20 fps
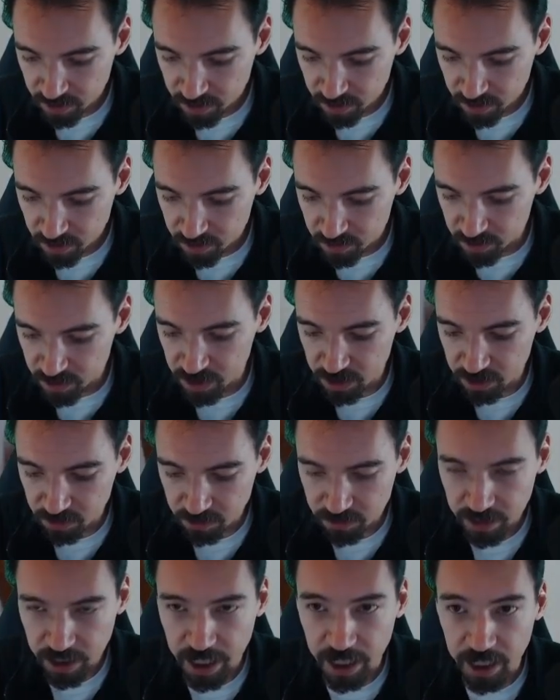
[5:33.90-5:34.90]

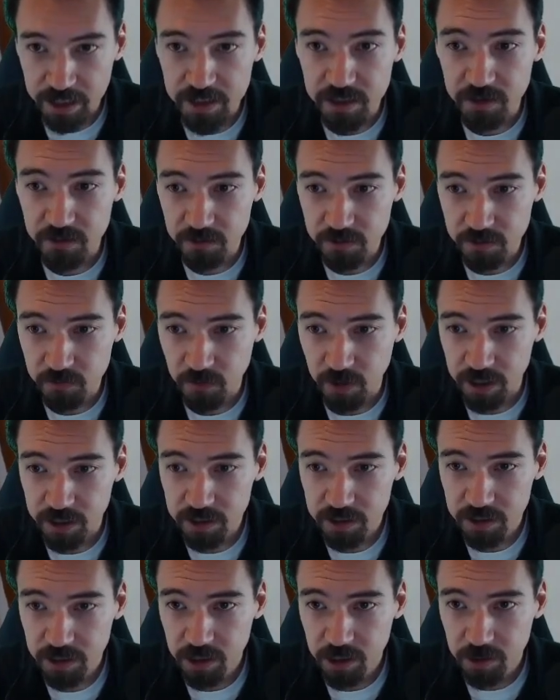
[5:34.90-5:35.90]
near x equals 1,
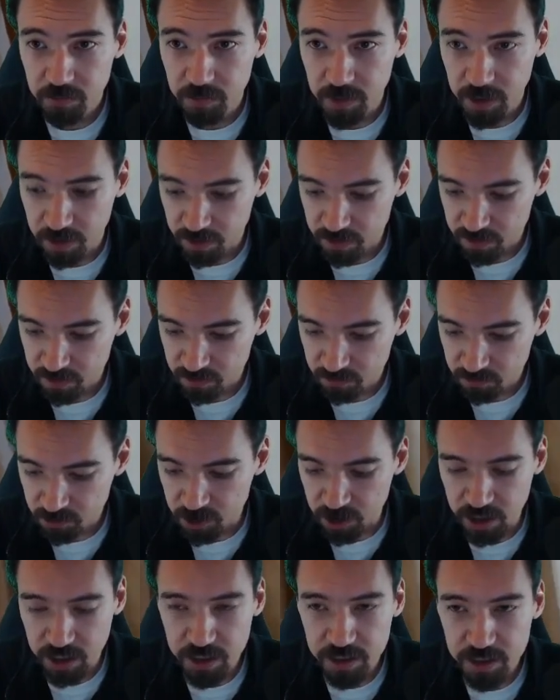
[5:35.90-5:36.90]
because
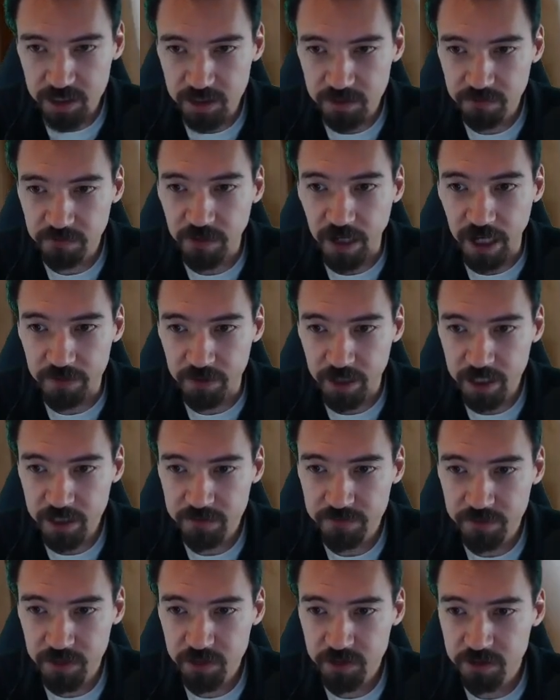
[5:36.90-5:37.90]
g is this 5x
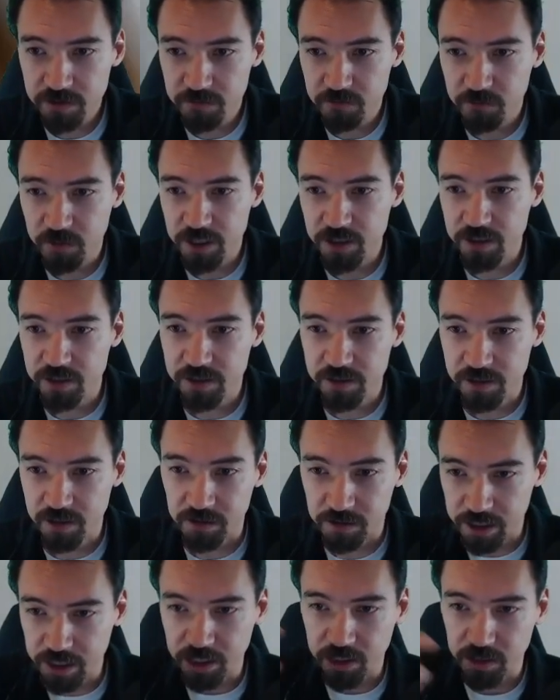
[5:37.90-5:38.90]
function, which is a
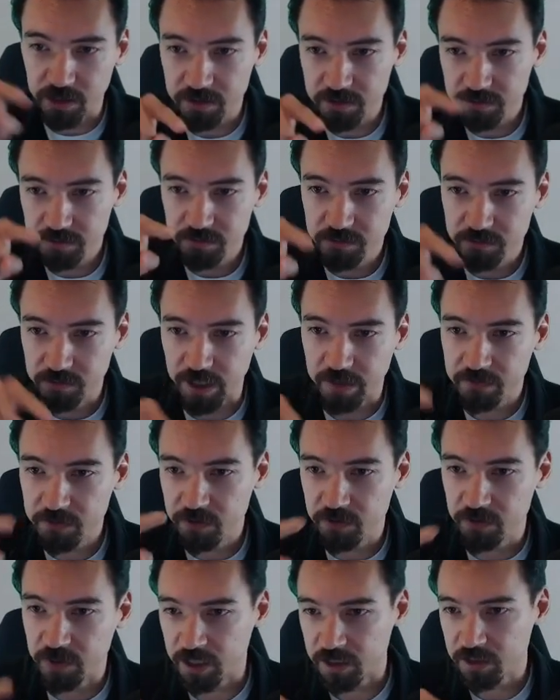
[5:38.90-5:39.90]
linear graph.
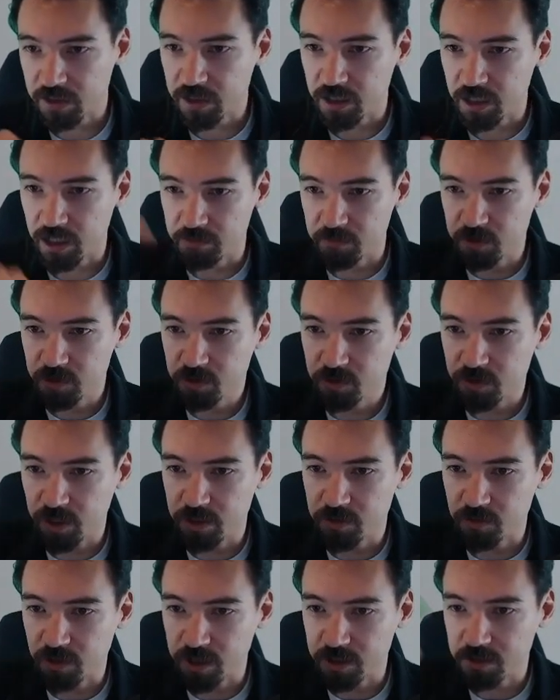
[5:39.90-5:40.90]
So I guess I'm trying to
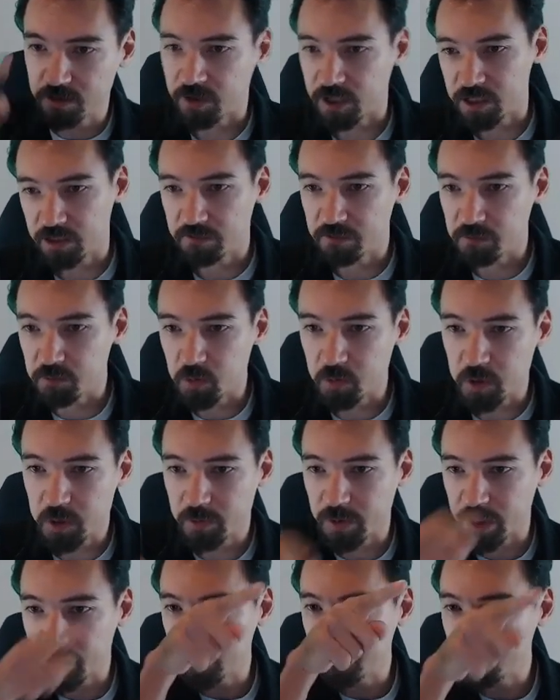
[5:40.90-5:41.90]
draw it correctly from your
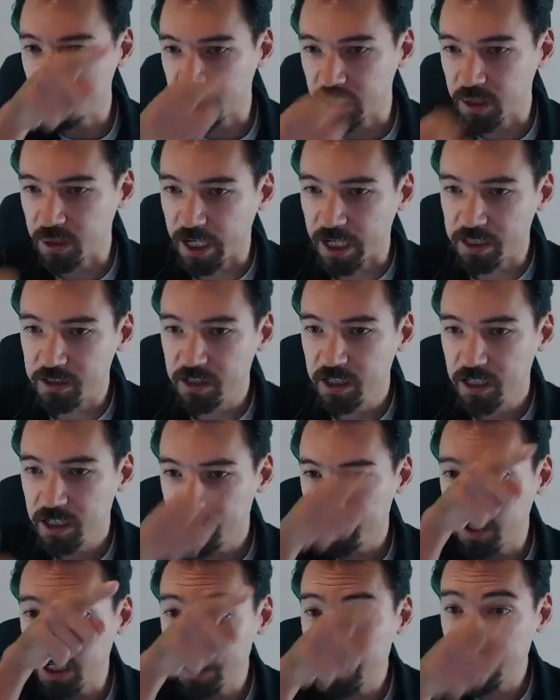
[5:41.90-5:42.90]
perspective, like that. It's
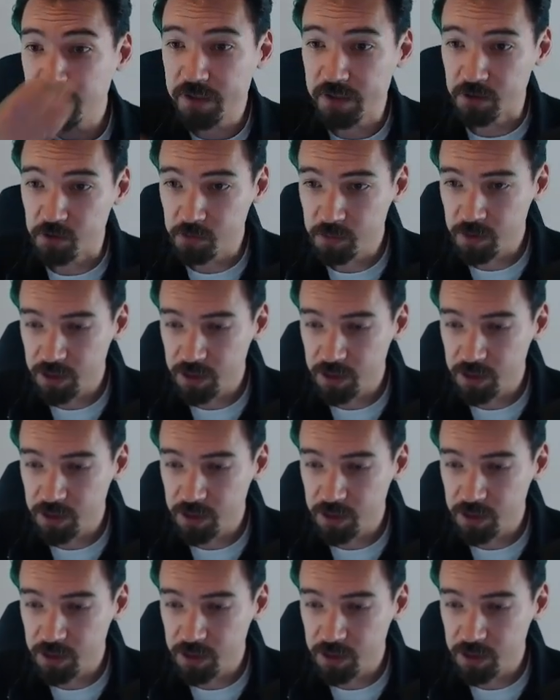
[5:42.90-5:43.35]
positive slope,